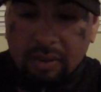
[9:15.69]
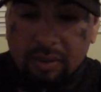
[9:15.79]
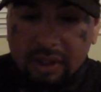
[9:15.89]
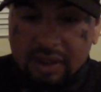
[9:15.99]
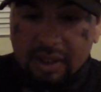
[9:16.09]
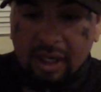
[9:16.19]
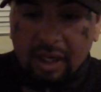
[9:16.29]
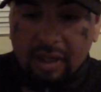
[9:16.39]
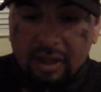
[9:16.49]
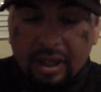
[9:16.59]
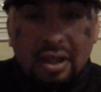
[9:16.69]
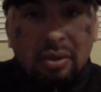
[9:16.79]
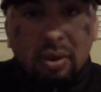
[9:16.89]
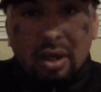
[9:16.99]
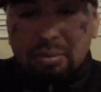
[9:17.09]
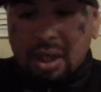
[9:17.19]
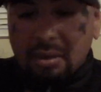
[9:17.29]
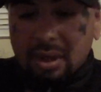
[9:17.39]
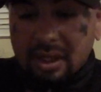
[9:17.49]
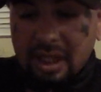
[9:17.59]
when they start. And you want to be
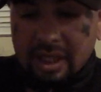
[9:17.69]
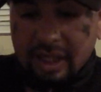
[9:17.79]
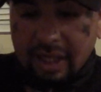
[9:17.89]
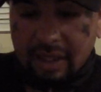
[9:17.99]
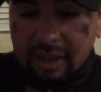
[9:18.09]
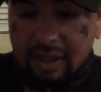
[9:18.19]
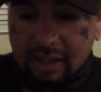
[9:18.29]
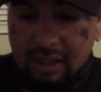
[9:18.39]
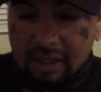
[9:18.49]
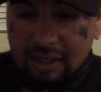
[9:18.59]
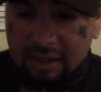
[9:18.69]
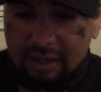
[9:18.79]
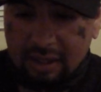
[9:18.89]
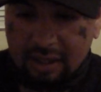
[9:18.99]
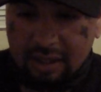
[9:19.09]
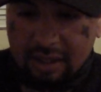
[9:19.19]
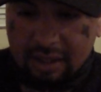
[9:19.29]
able to get there and